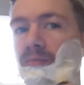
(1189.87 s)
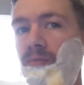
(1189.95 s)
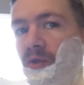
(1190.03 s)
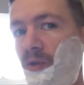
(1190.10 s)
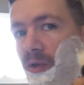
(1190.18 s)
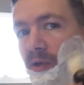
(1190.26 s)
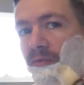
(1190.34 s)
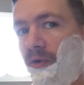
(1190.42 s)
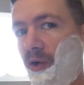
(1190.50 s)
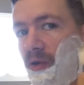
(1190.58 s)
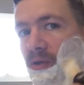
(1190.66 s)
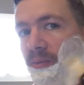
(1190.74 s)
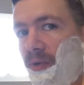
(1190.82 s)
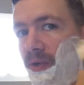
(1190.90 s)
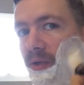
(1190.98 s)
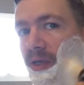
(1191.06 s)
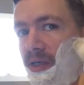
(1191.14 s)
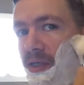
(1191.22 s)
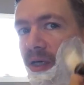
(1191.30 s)
So it falls up under
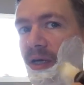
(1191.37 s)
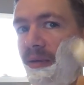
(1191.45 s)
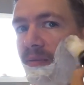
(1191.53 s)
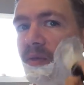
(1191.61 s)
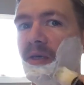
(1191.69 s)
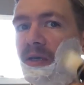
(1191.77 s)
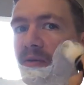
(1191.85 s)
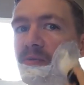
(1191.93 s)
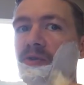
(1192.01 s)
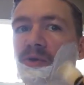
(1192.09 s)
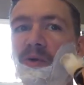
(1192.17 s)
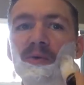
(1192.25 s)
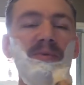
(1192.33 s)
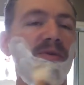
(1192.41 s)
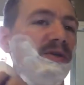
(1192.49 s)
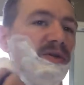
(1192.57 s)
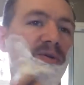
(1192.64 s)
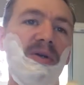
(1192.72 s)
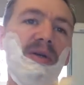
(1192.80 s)
that same thing of soaps
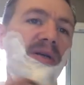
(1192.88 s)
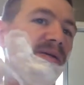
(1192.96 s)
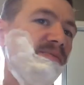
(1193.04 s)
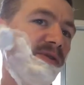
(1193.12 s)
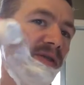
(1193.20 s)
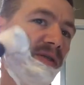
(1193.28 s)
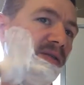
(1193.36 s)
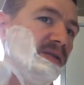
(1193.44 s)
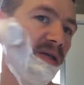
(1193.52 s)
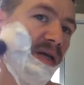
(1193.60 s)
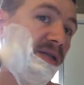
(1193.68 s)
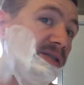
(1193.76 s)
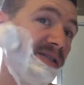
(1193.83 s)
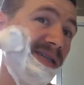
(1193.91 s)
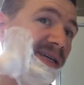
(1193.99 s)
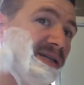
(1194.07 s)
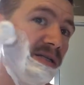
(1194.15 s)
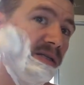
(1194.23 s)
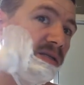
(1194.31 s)
and creams and
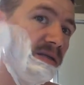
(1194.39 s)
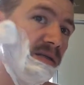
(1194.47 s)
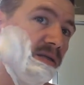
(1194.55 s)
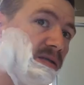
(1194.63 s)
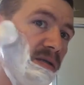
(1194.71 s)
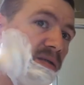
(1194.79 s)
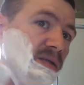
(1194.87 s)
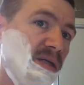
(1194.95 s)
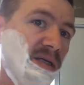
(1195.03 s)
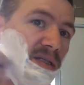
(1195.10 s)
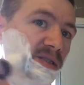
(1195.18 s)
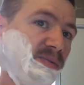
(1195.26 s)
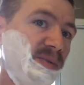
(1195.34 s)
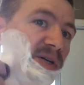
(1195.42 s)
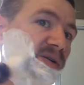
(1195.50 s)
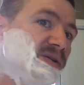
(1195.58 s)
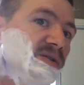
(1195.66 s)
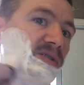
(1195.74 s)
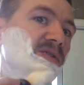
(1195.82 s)
scents, like
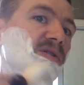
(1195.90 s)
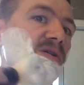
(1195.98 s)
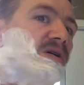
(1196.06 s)
smells.